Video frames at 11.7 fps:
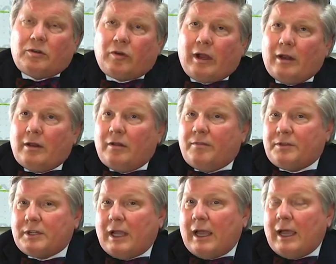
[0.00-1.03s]
try to
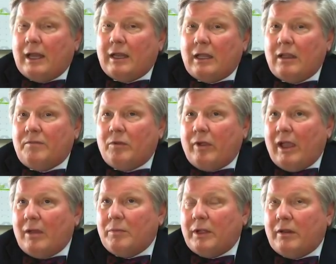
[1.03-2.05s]
decide if you
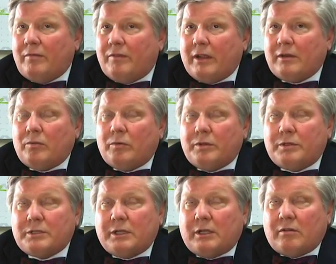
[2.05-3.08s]
have been infected with the
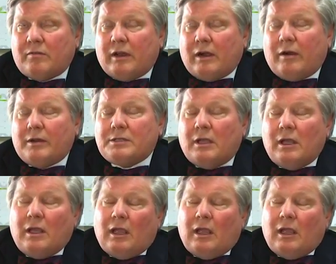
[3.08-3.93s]
Zika virus,